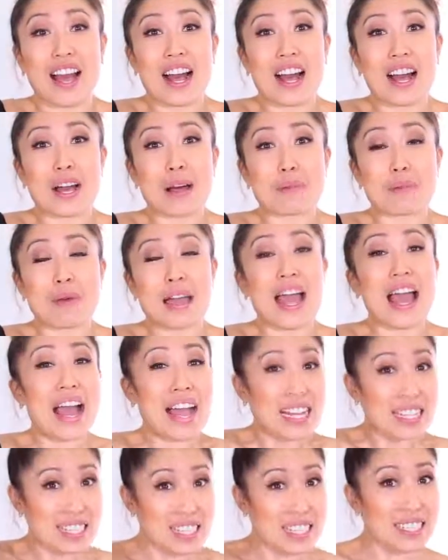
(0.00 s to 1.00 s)
Um,
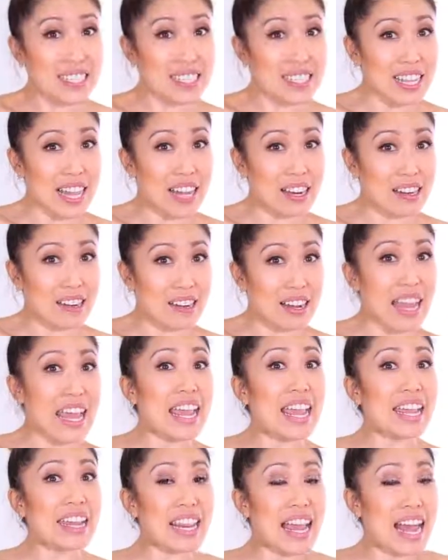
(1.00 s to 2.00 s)
as the designer
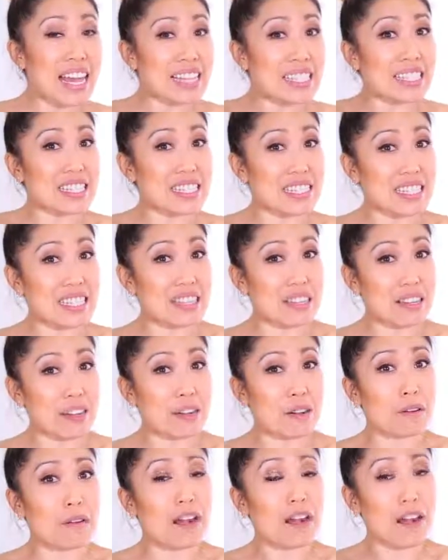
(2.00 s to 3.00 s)
and as the
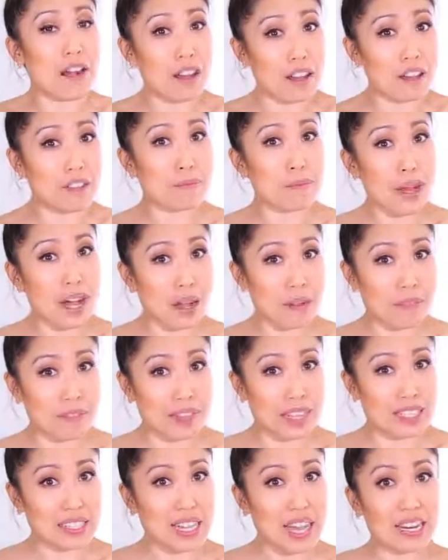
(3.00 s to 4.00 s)
CEO of Pop
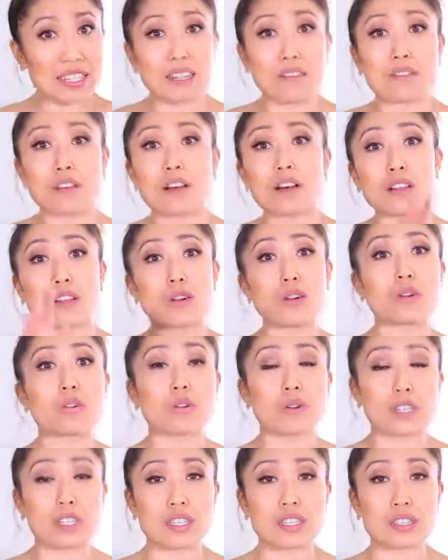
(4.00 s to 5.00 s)
Flex Active and all the Oh
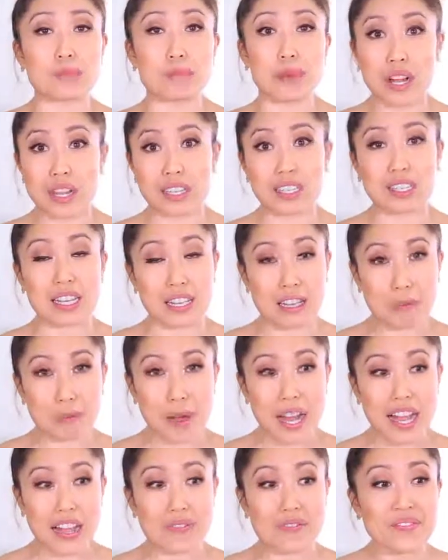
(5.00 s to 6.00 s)
Gorgeous products that you
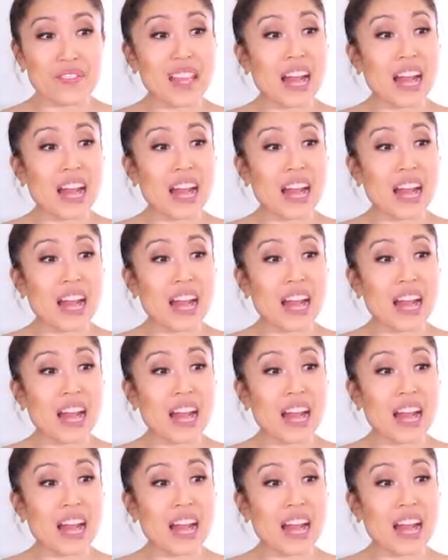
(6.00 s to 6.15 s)
buy,